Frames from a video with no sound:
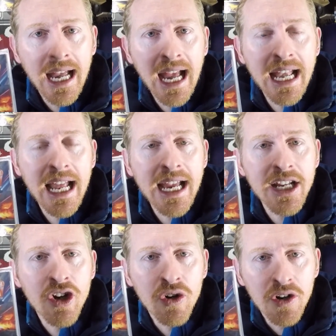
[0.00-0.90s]
and I
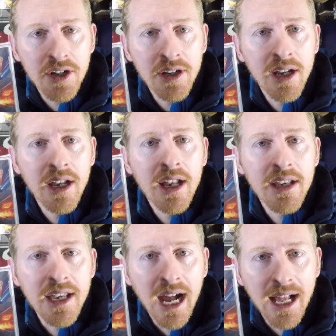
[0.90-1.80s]
could
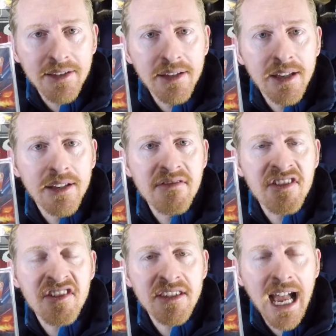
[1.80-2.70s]
not
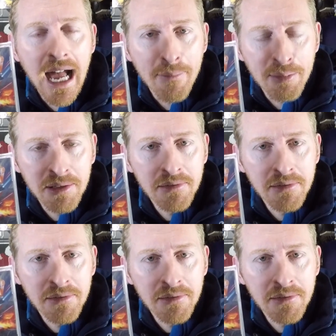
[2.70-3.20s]
stop.